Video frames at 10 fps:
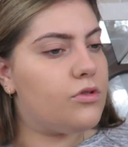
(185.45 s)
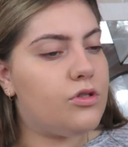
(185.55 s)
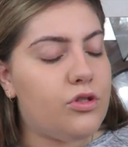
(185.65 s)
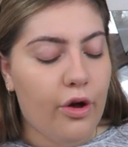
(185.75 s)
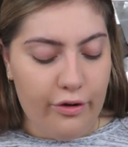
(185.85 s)

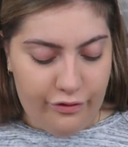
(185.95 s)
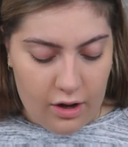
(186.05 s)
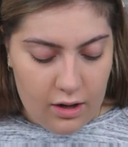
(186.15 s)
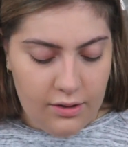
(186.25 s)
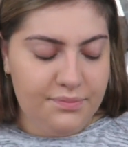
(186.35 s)
So
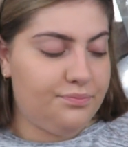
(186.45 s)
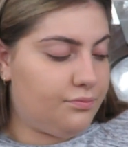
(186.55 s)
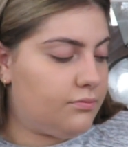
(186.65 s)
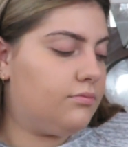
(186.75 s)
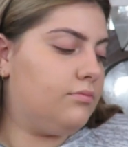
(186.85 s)
far,
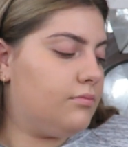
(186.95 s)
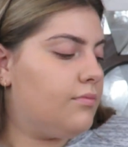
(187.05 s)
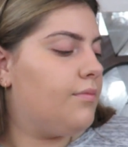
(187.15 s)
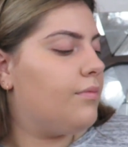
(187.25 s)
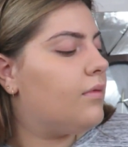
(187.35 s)

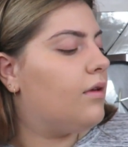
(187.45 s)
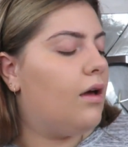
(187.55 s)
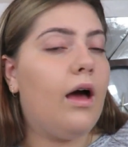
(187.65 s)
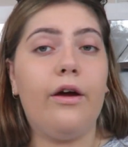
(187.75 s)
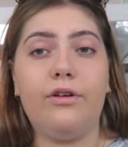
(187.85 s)

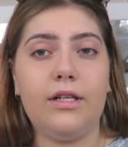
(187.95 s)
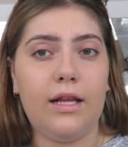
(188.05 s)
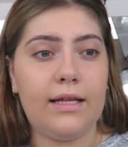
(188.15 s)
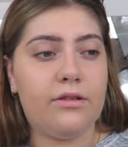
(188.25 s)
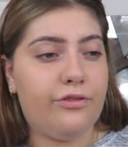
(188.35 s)
I really
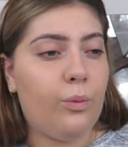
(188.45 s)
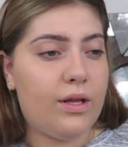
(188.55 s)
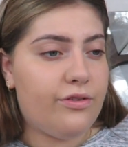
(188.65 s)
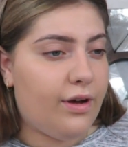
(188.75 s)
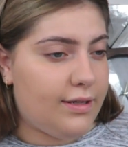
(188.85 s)
like the way
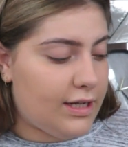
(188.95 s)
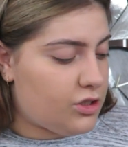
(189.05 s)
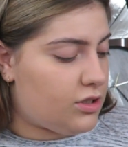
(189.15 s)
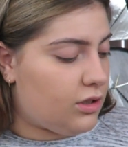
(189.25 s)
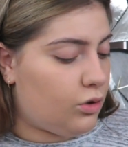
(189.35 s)
the
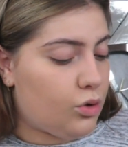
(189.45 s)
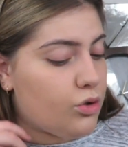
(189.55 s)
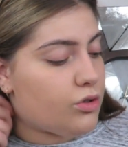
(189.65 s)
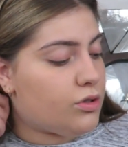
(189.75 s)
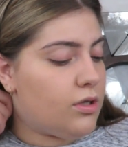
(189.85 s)
foundation
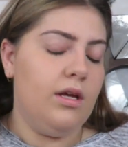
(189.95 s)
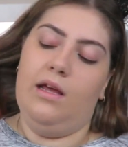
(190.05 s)
looks.